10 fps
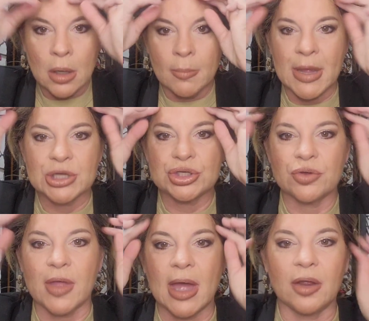Make sure
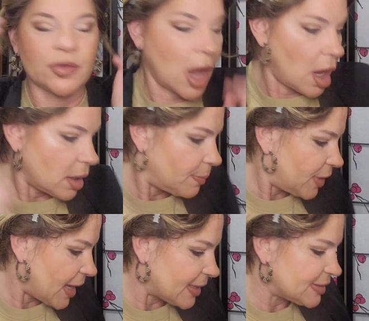that is all in
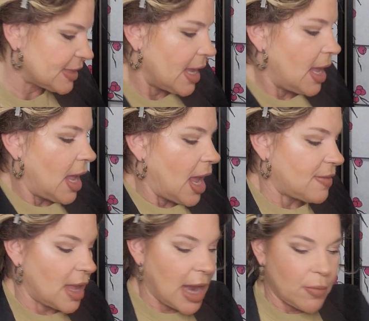place. And
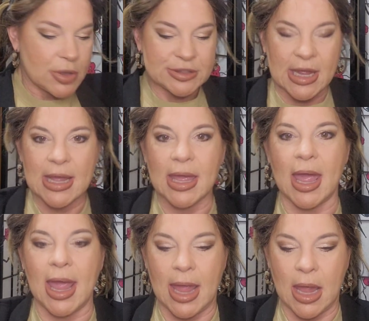then I will take
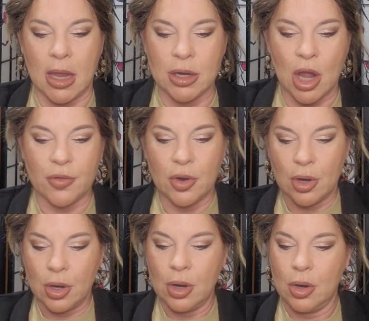
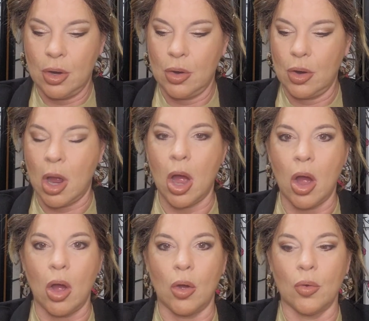another
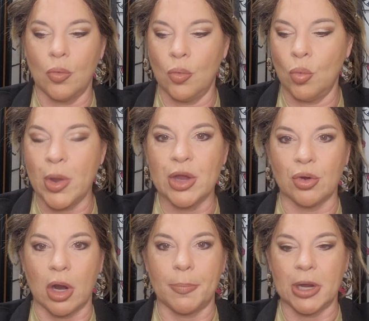wig
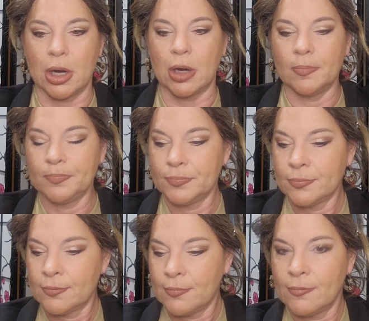grip here.
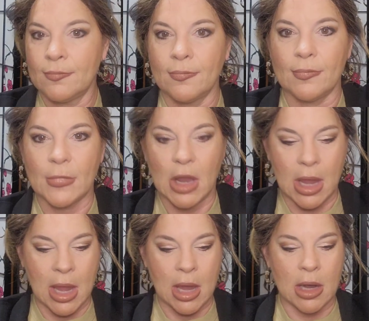
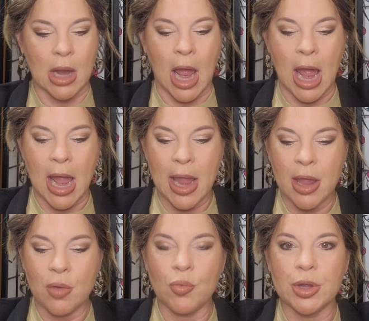And
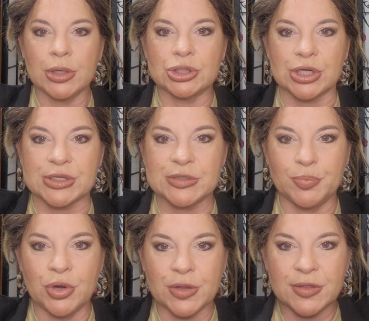I will just
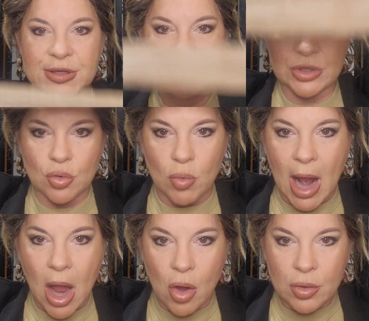put this
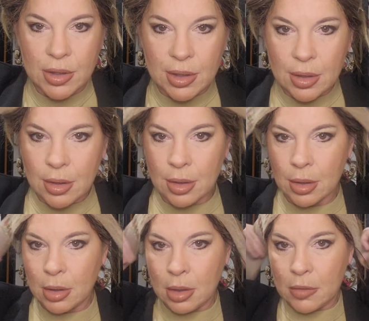around
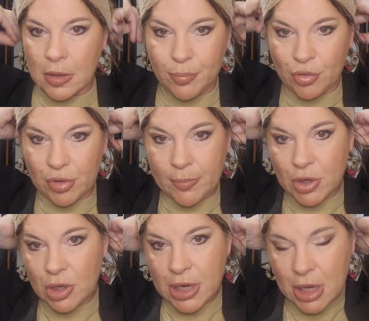the
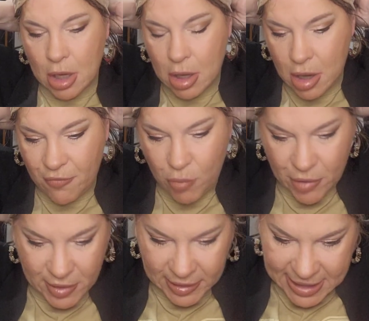perimeter here of where
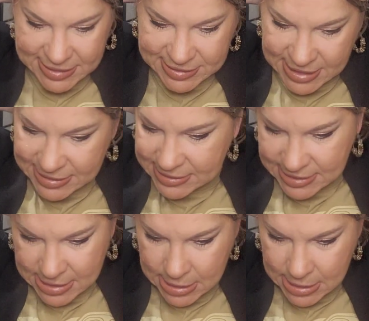the lace sits.